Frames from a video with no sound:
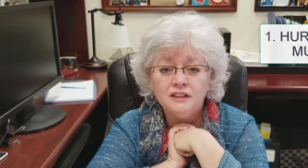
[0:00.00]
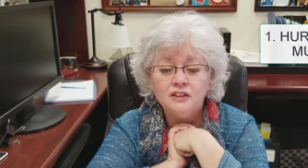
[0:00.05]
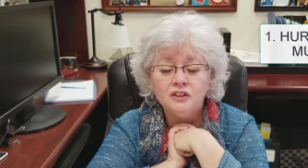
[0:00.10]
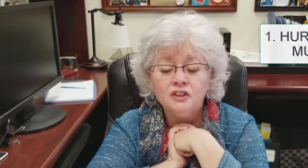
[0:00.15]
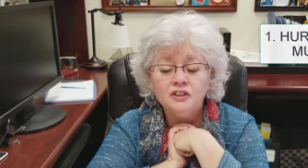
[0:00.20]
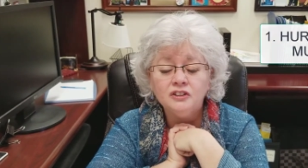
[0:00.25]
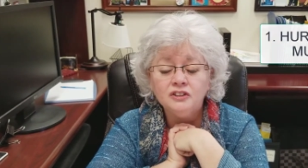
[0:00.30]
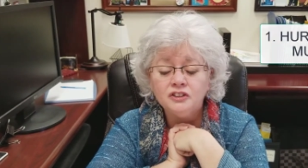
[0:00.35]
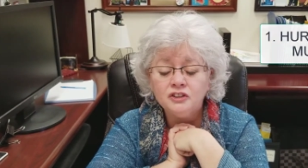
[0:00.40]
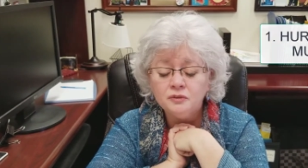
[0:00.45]
It
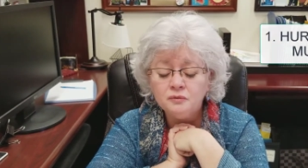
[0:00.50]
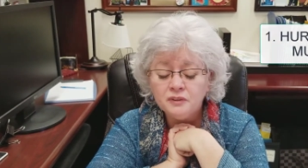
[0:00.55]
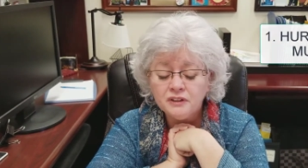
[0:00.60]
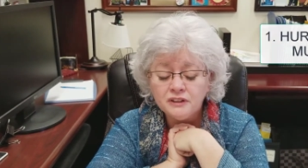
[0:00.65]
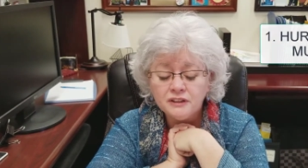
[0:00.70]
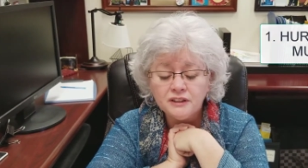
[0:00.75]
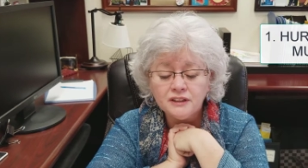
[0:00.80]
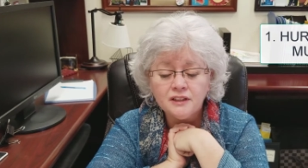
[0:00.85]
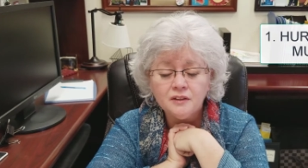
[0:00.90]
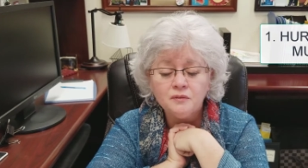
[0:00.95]
hurts too
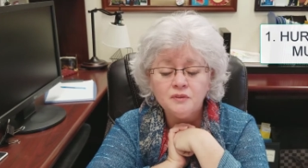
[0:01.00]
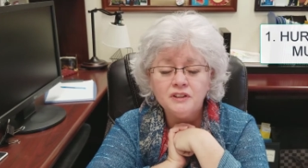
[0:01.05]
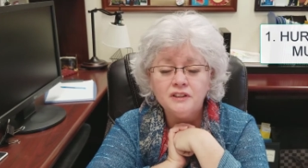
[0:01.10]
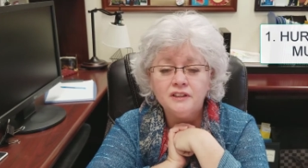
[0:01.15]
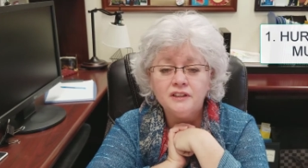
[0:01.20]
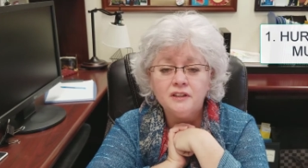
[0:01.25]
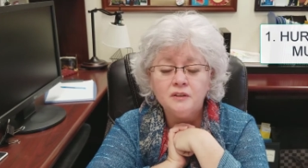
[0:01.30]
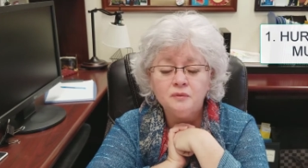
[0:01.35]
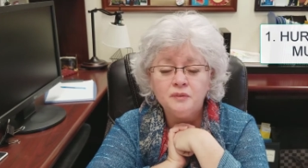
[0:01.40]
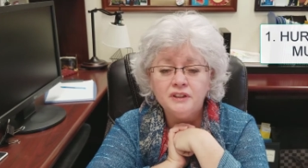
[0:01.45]
much to come to
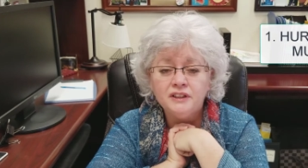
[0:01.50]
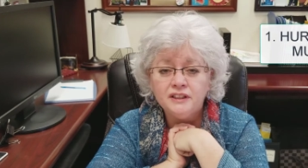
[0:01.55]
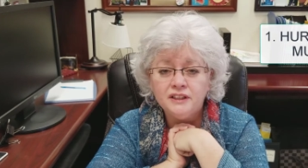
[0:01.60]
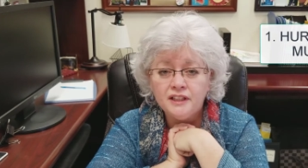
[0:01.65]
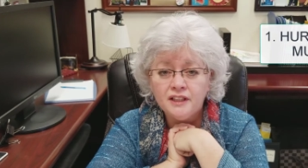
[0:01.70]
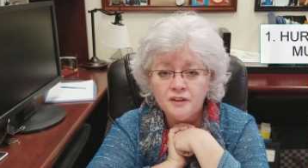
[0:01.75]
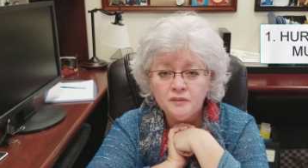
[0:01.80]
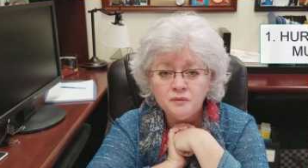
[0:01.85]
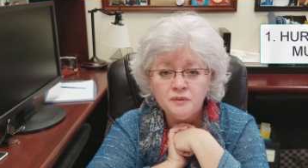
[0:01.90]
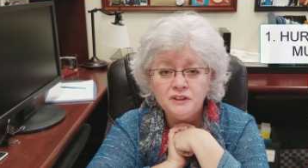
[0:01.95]
therapy
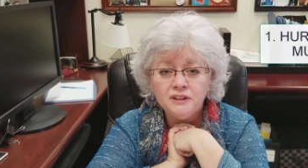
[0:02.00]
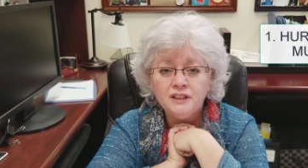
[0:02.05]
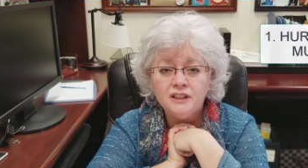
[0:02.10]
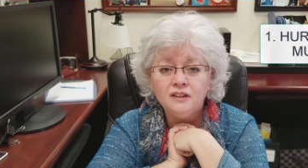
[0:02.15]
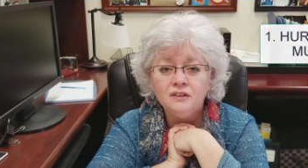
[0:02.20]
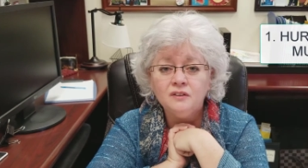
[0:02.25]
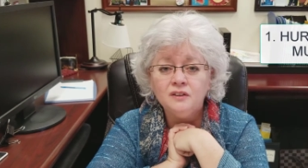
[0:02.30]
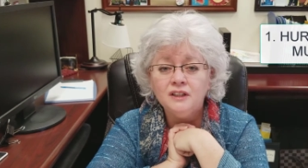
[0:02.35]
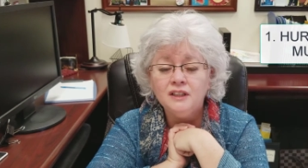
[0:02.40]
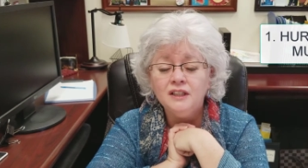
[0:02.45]
and empty
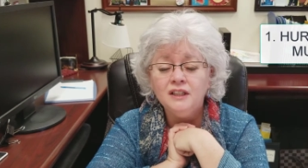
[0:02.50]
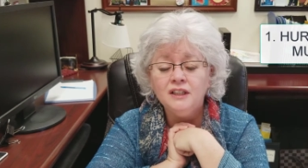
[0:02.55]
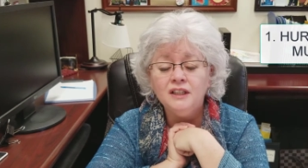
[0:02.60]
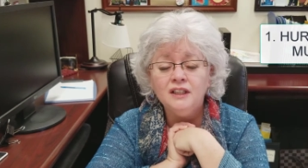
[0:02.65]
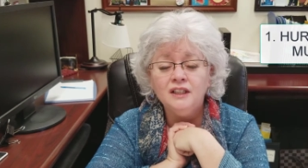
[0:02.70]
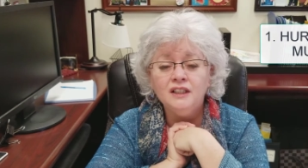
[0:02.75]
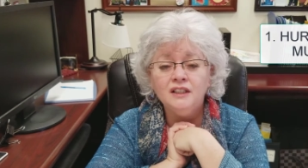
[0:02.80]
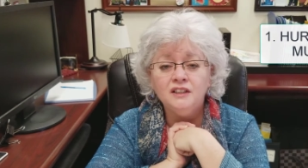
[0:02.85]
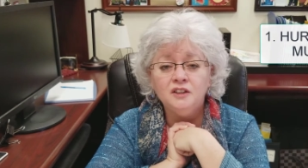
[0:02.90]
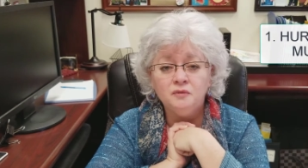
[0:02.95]
out
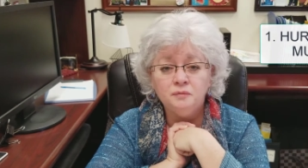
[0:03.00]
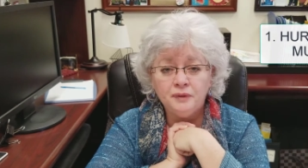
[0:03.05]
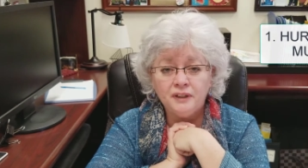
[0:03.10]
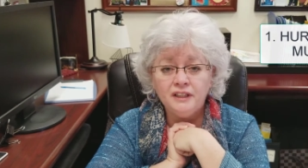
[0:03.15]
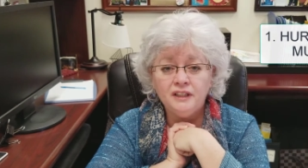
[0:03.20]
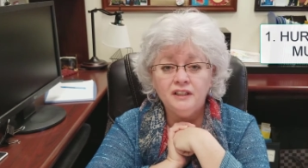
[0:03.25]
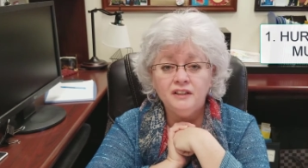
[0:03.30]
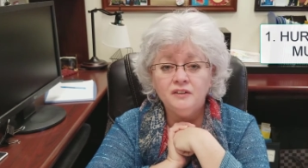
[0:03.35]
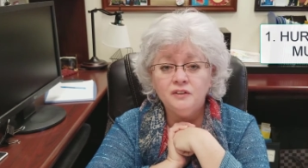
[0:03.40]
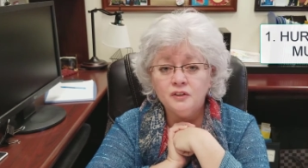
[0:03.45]
the
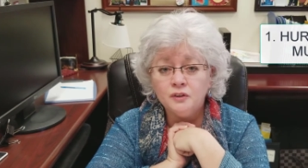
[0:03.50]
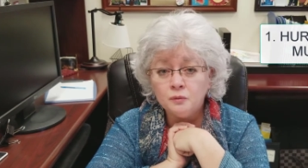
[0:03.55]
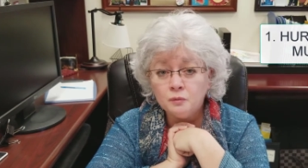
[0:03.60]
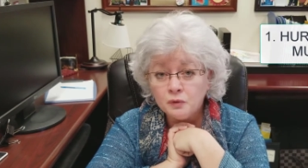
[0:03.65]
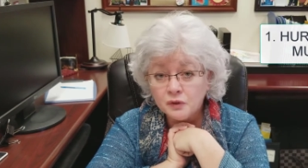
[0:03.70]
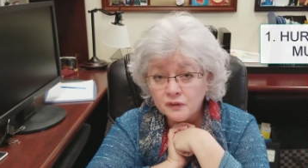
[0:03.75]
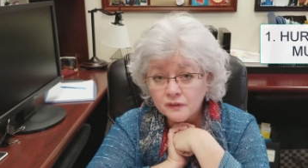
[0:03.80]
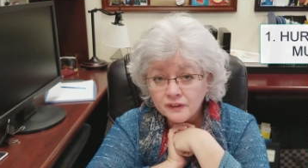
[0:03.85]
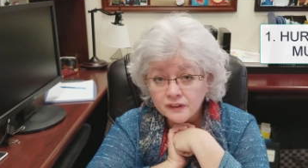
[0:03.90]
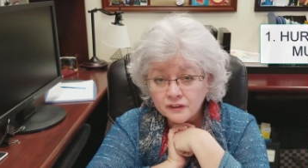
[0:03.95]
pain or the
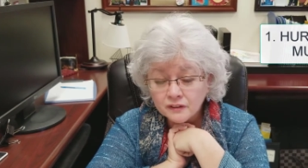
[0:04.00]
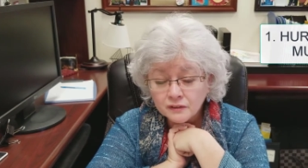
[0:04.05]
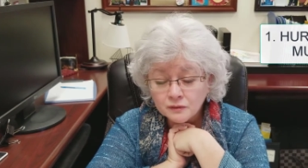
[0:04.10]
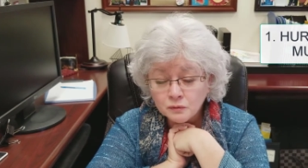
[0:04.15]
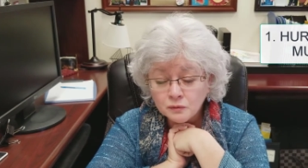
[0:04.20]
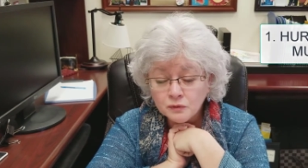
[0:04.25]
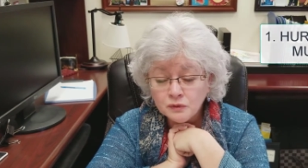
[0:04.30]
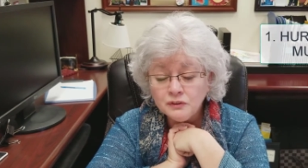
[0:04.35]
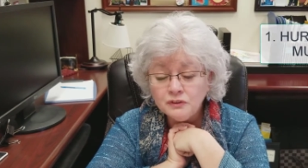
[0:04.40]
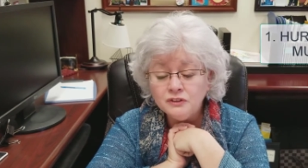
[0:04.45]
worry or the
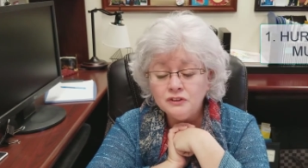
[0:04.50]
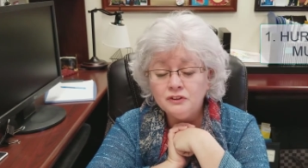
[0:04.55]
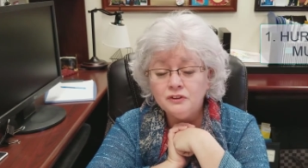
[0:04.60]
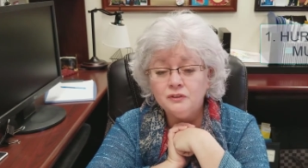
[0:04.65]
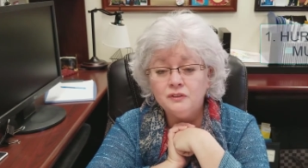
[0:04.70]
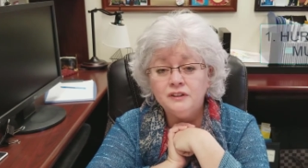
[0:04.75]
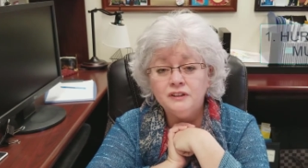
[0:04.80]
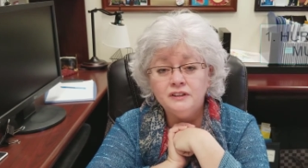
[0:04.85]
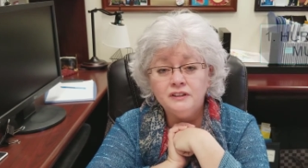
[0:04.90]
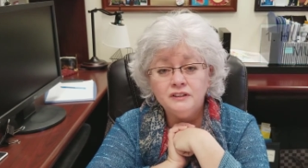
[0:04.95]
wounds
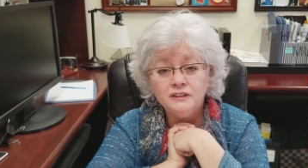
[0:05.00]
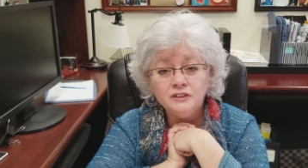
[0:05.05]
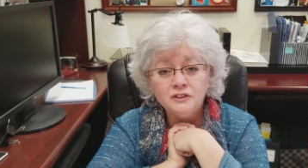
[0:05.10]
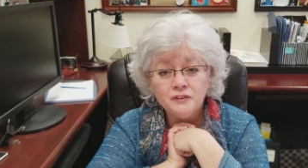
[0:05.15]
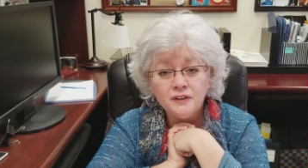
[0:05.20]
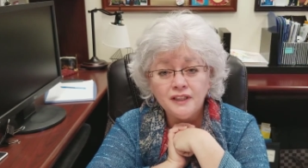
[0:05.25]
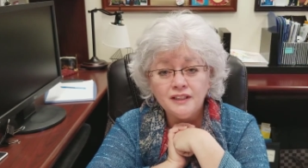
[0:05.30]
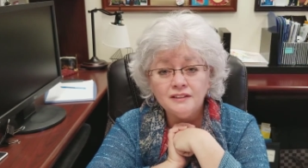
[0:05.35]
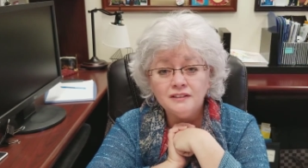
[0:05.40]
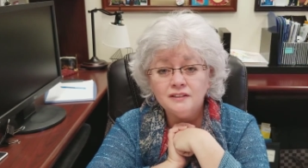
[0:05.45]
or the
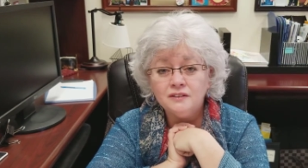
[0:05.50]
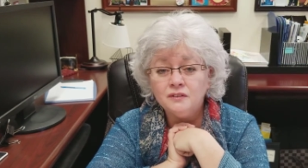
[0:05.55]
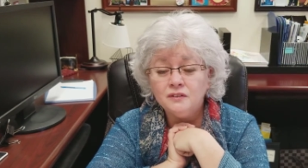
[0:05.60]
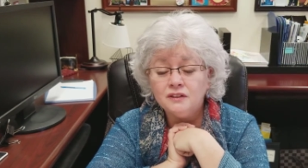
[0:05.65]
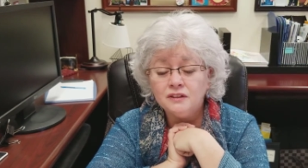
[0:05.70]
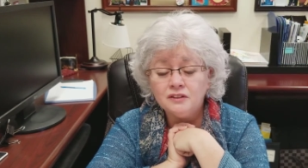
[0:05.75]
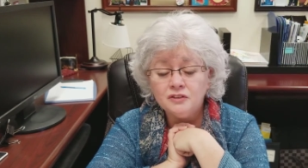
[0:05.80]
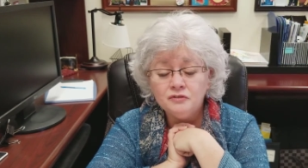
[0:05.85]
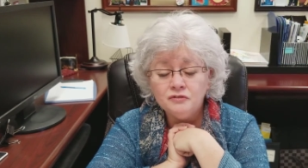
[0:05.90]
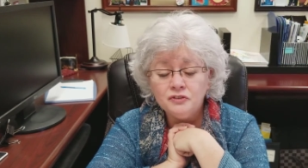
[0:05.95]
distress or
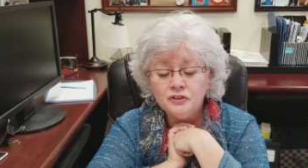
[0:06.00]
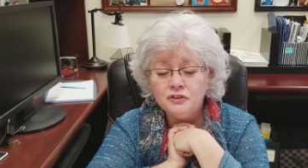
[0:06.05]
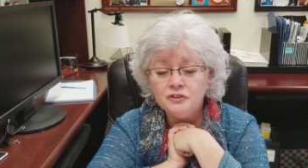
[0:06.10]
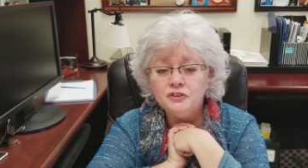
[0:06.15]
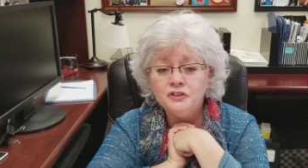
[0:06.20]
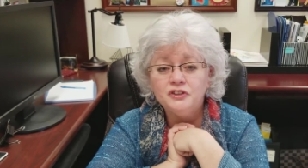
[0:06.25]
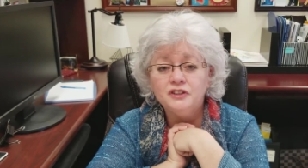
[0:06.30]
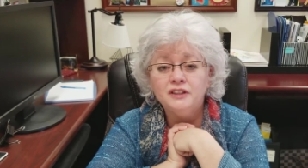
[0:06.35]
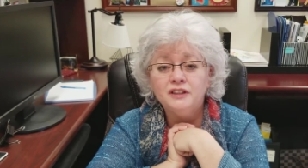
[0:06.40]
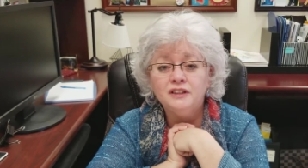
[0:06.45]
the
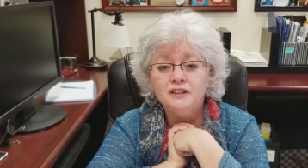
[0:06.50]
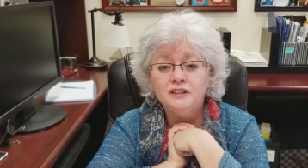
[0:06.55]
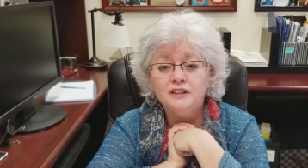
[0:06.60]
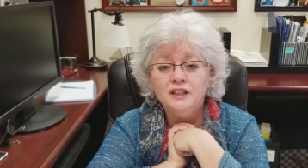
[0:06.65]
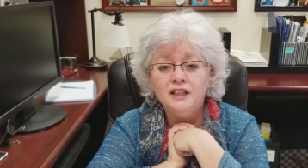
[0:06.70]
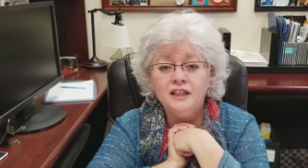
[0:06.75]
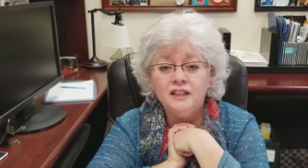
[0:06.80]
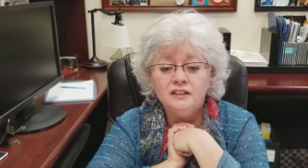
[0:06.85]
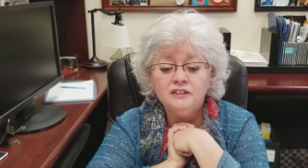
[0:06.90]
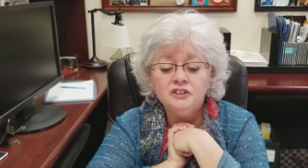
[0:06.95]
confusion.
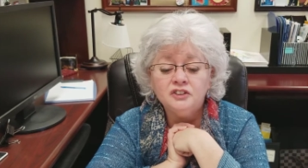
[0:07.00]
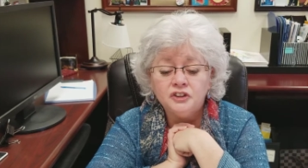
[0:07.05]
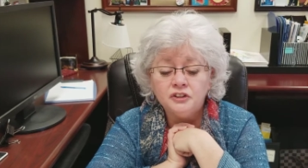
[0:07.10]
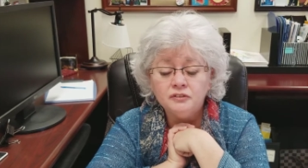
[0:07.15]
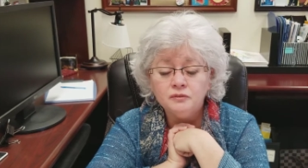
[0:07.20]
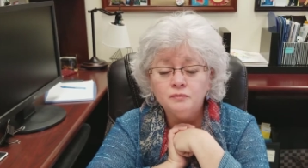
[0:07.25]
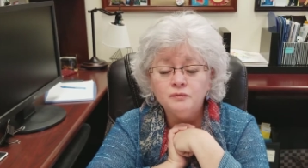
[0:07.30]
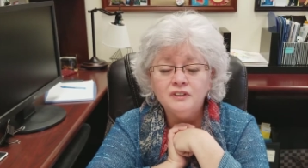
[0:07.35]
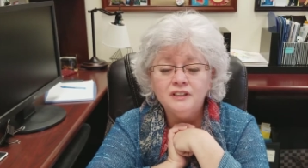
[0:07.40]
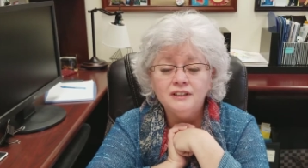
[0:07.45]
And it's
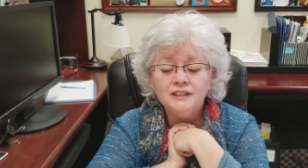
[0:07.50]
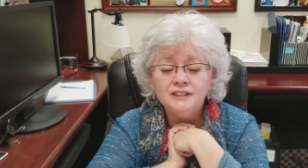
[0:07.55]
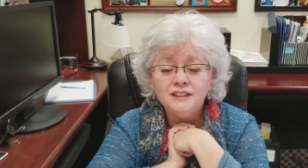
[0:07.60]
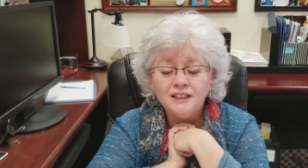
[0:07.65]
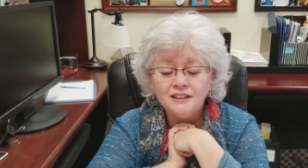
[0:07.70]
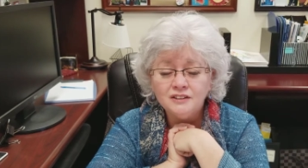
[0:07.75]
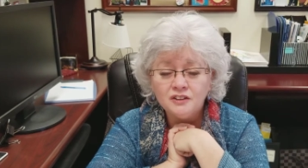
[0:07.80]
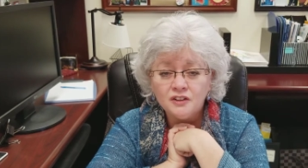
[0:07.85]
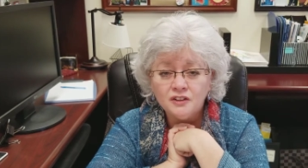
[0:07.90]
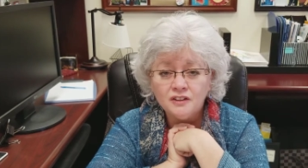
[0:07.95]
true, it
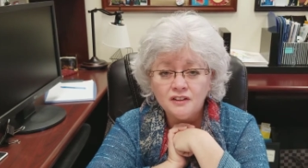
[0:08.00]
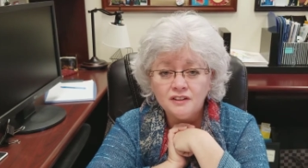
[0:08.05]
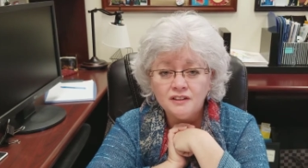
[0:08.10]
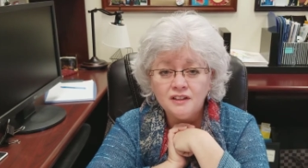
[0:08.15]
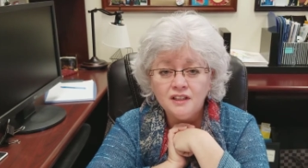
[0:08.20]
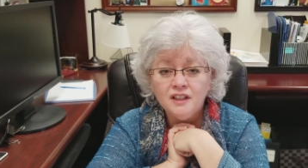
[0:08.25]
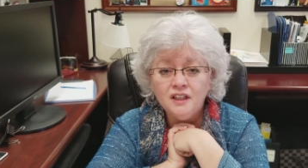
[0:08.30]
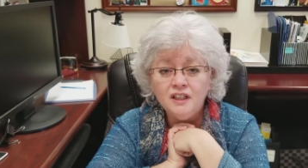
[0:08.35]
does hurt.